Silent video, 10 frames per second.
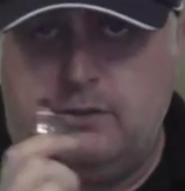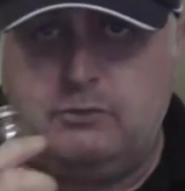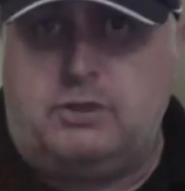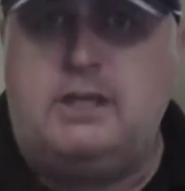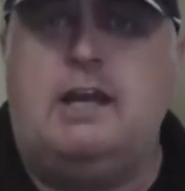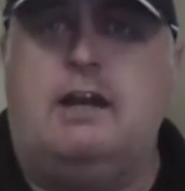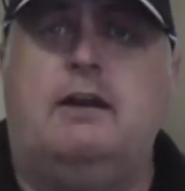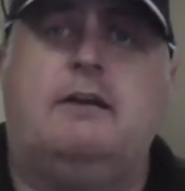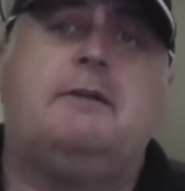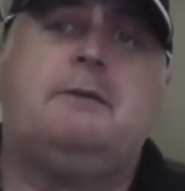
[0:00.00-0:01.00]
So
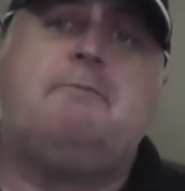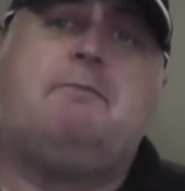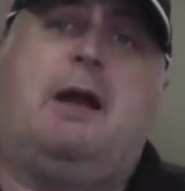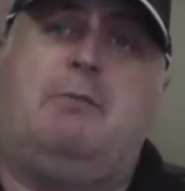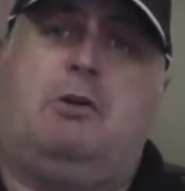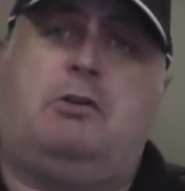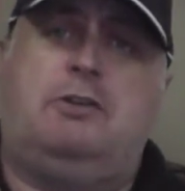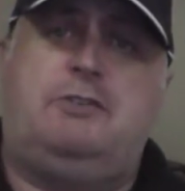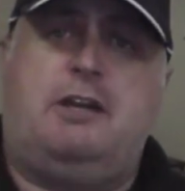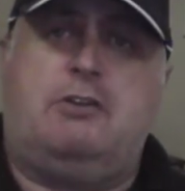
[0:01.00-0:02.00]
here, I'm not going
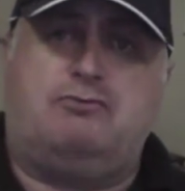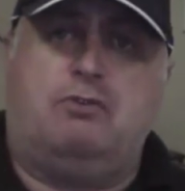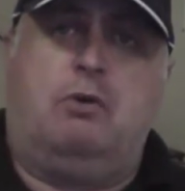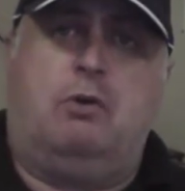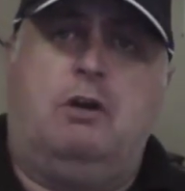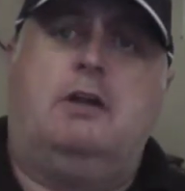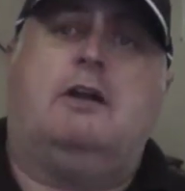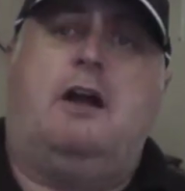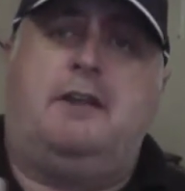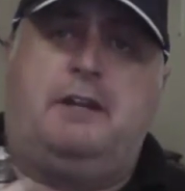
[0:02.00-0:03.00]
to take a draw
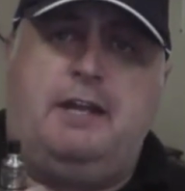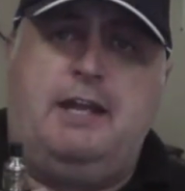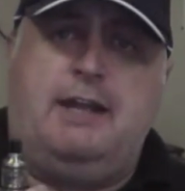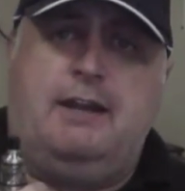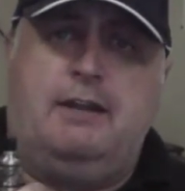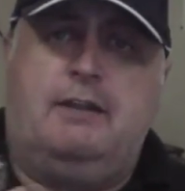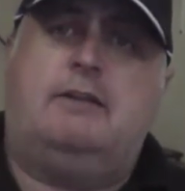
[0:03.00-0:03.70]
and then inhale.